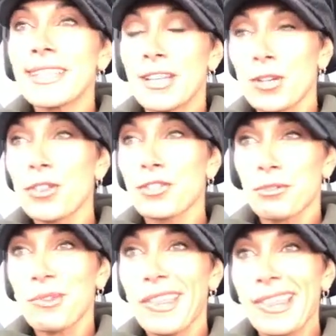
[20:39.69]
to hear the
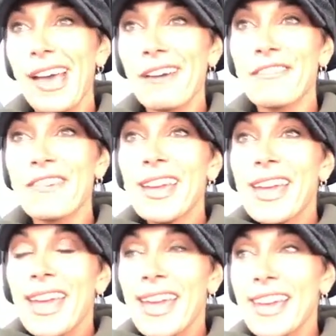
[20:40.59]
truth and love,
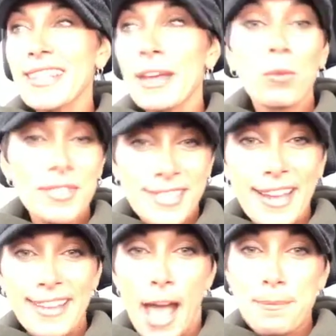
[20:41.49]
and it will
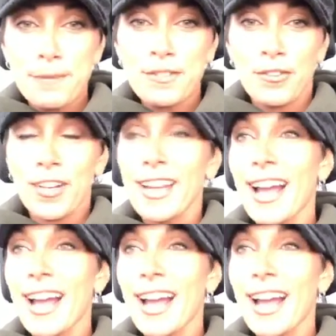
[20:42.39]
set captives free.